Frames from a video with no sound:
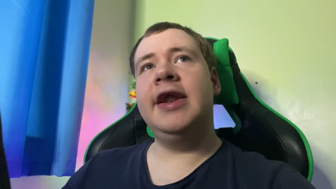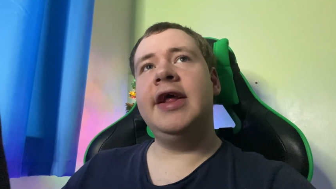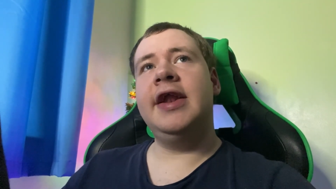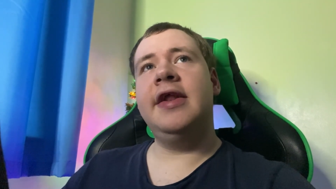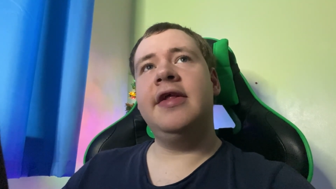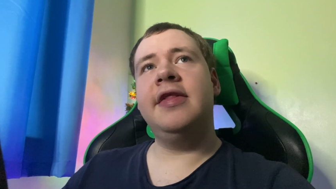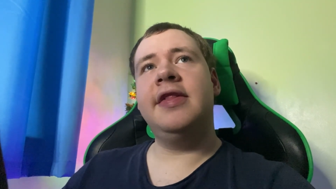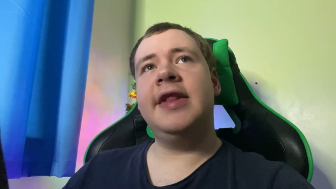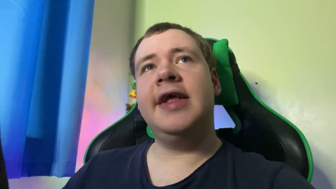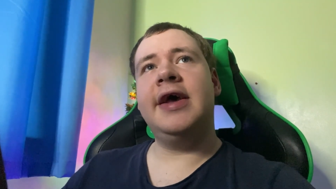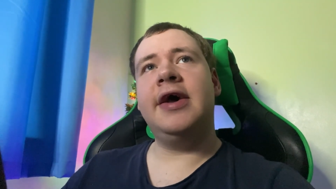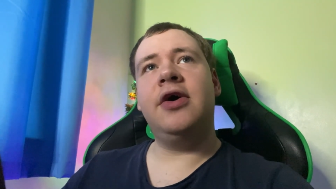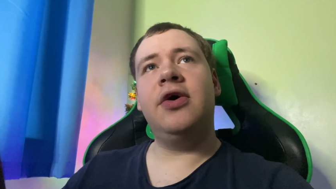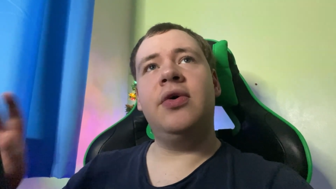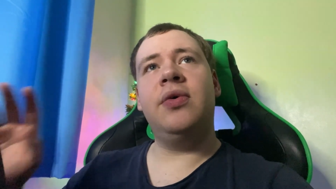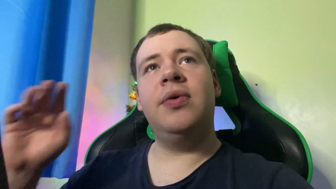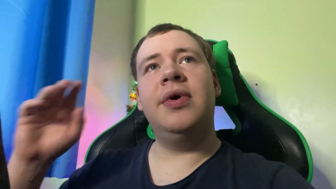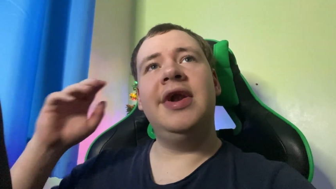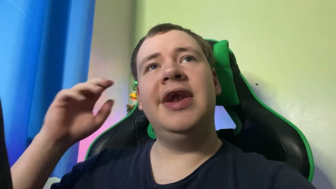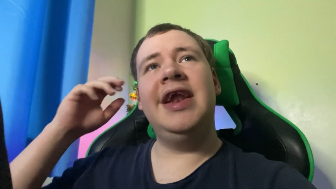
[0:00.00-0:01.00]
It is
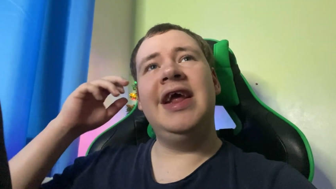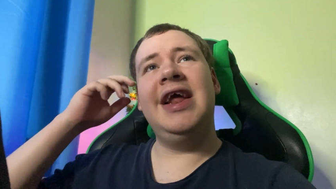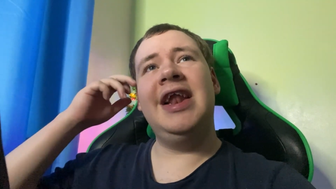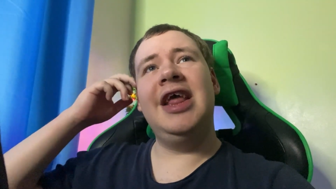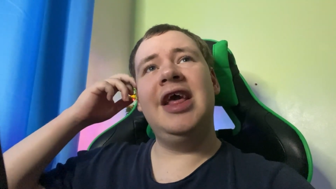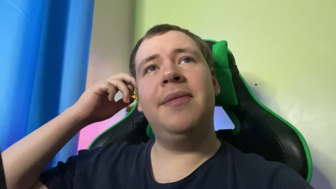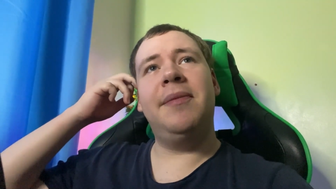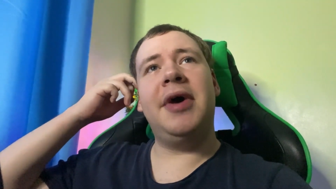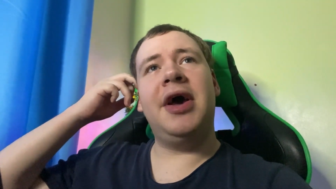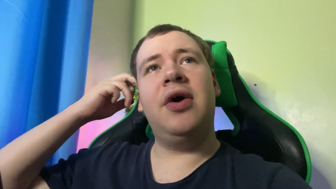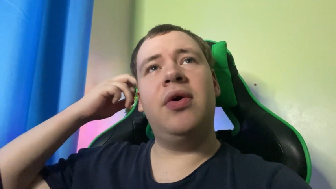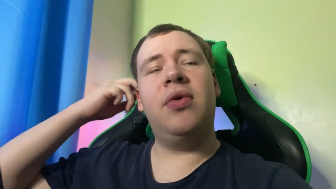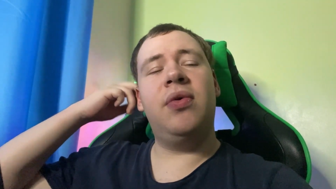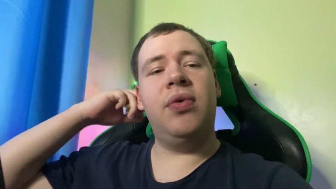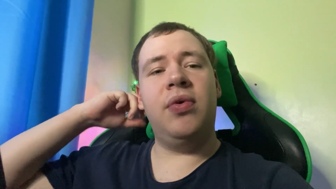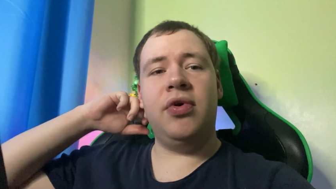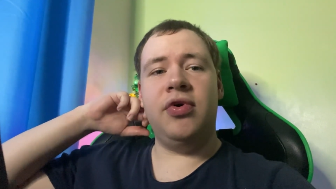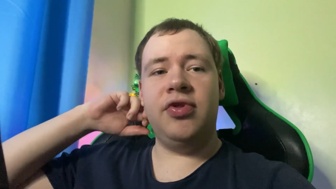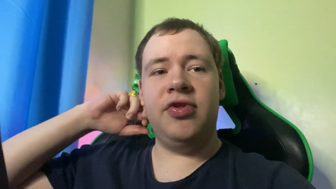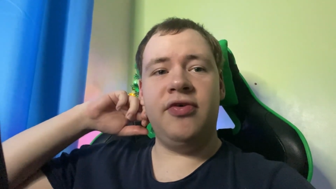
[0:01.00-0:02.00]
now nearly about
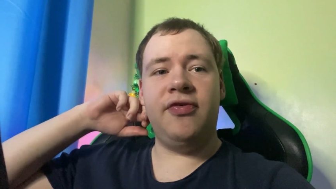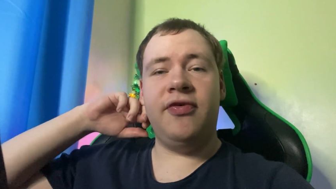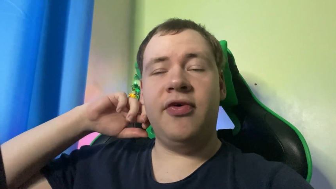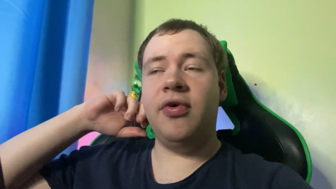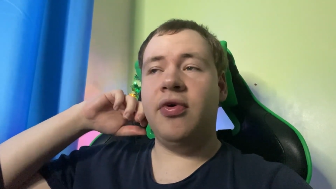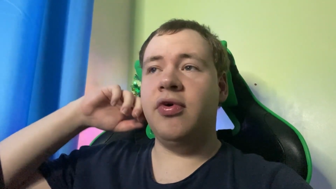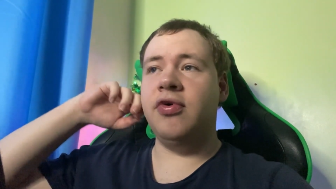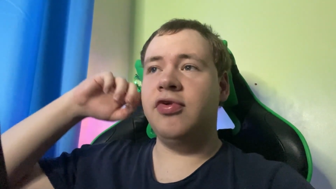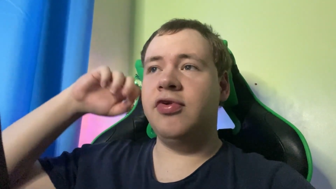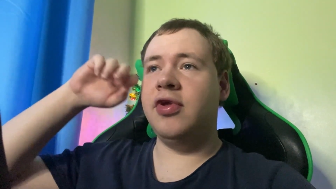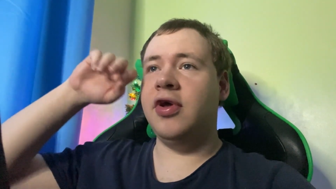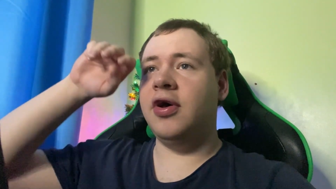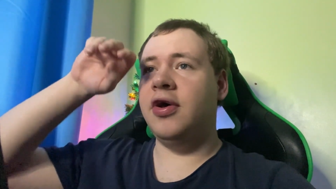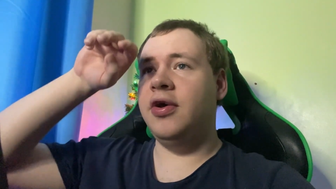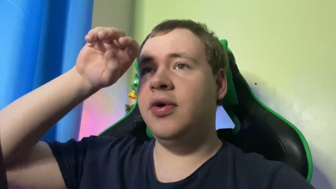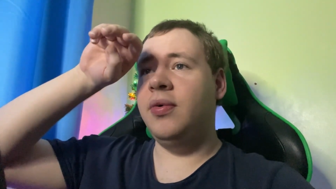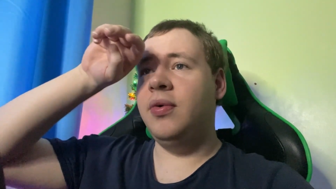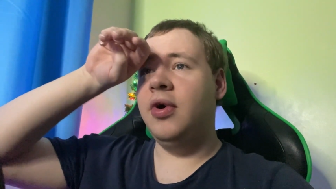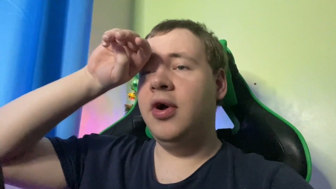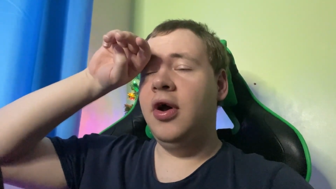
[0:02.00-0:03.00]
3:45,
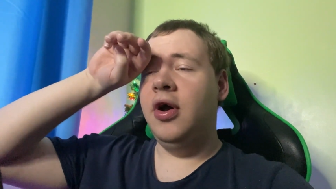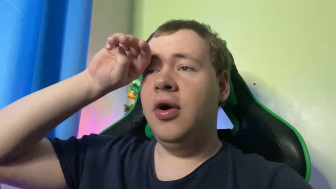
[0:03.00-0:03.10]
so